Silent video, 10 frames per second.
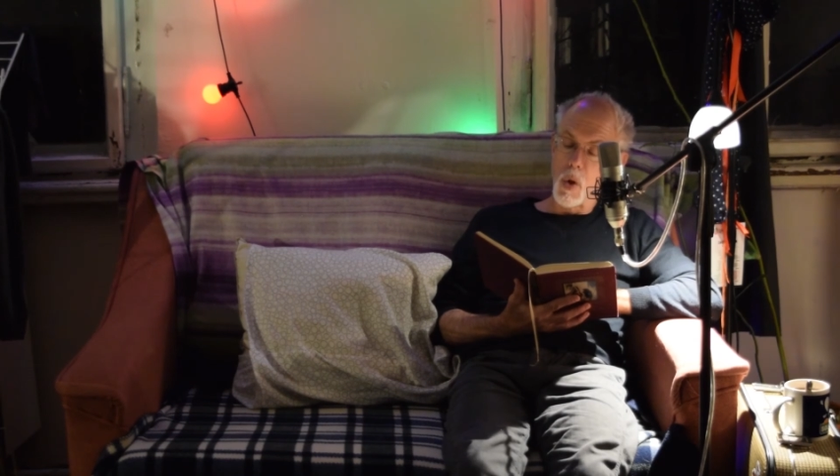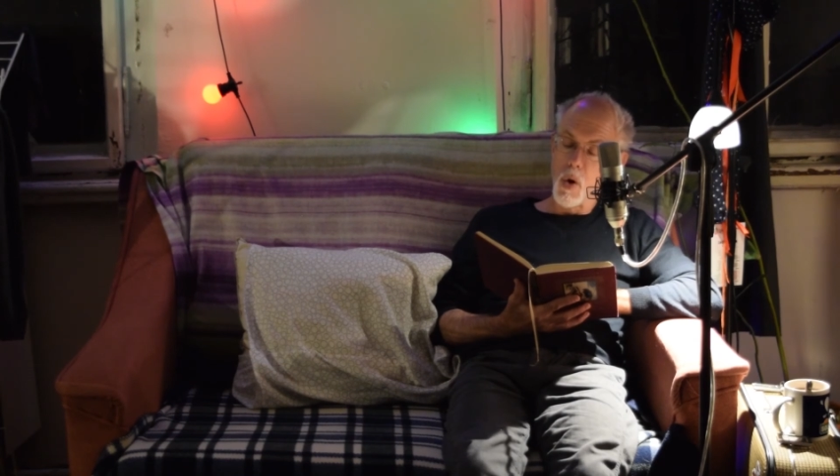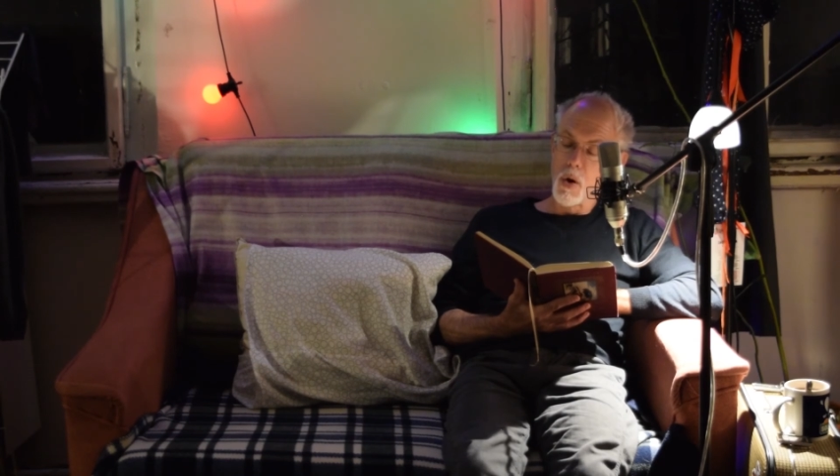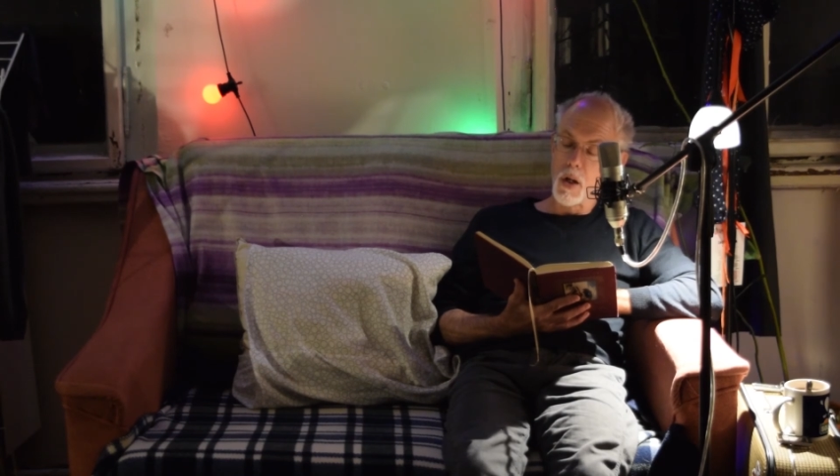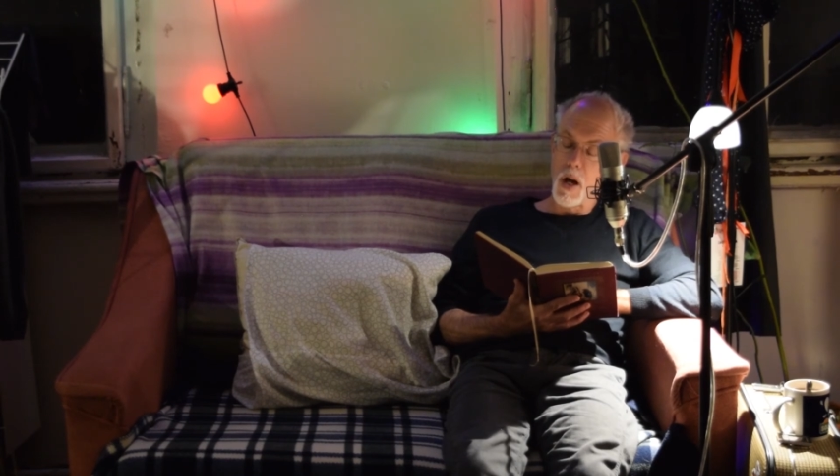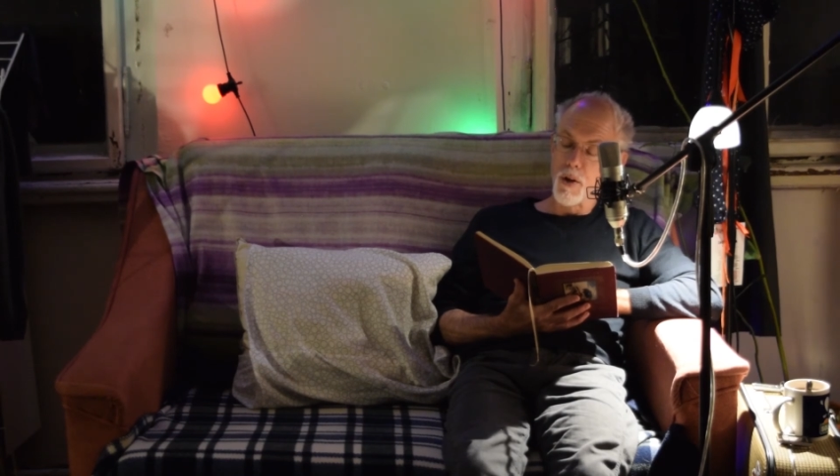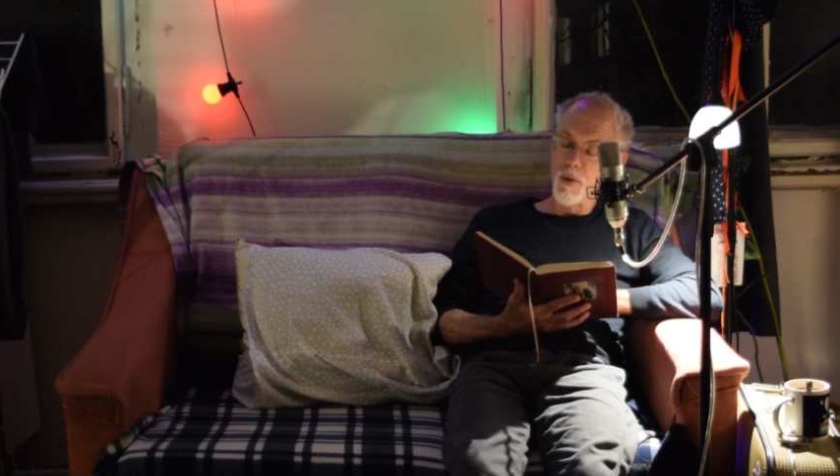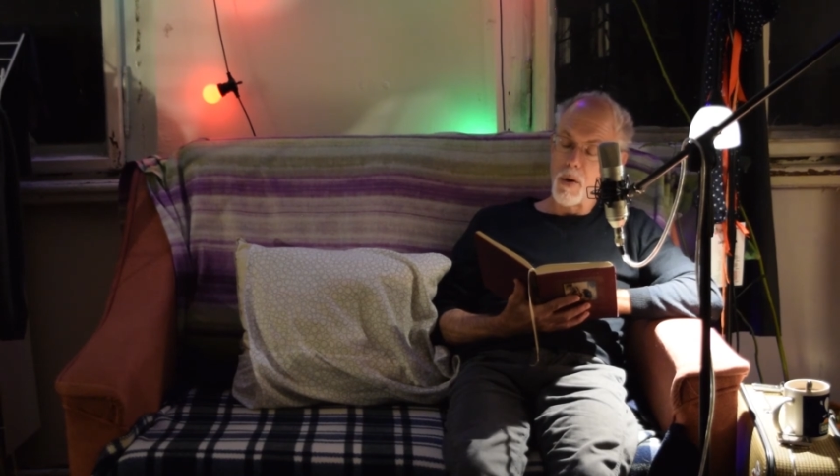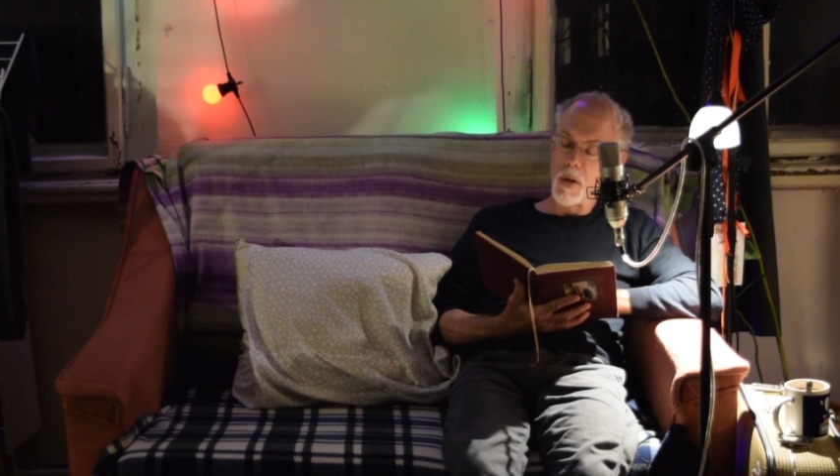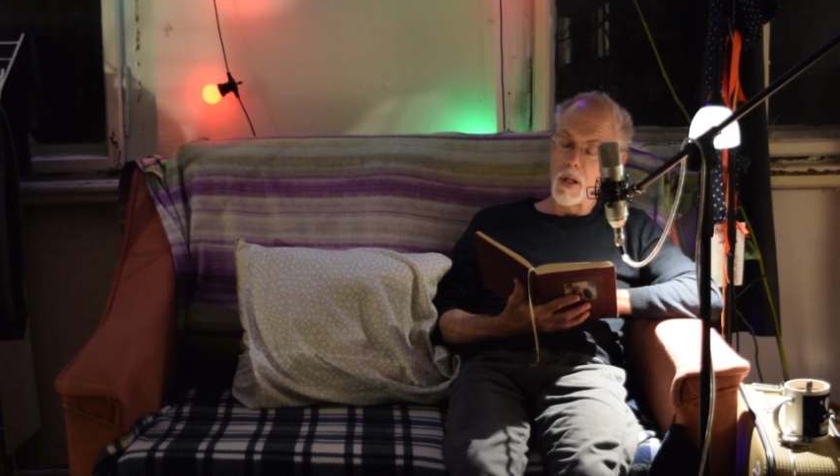long
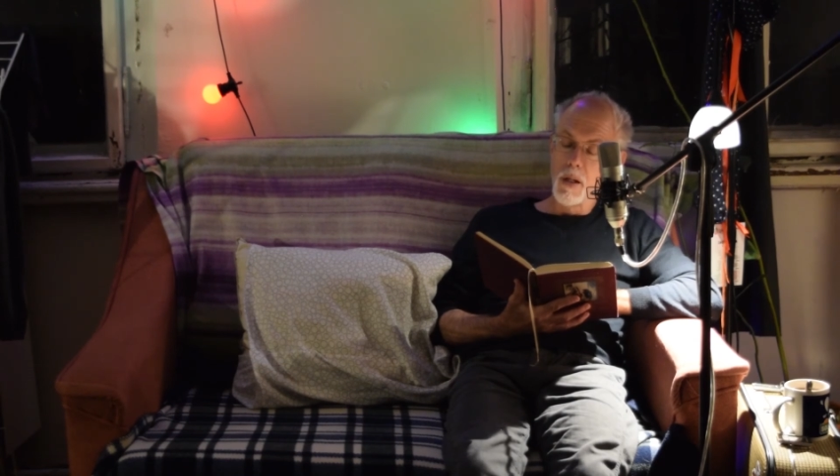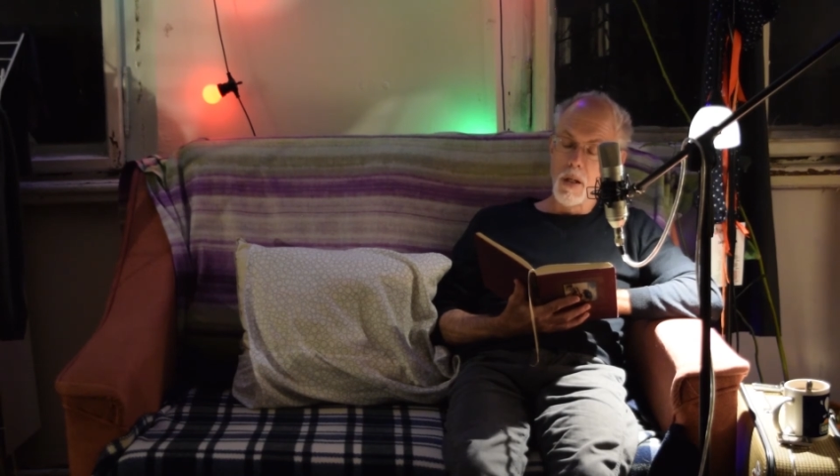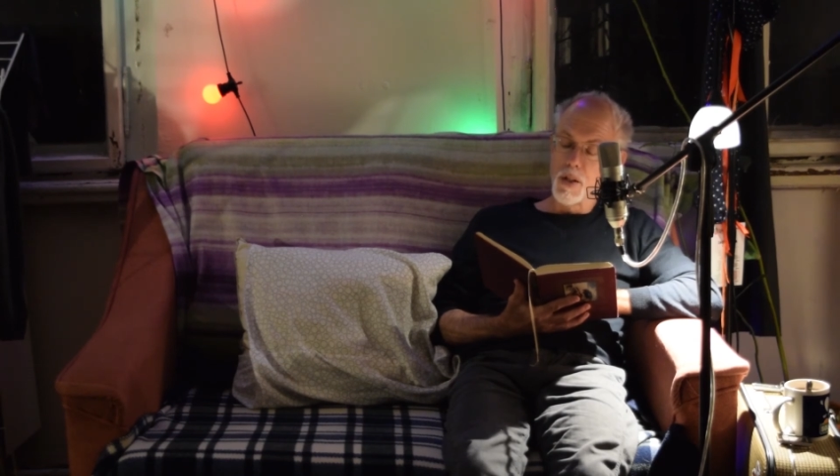contrary,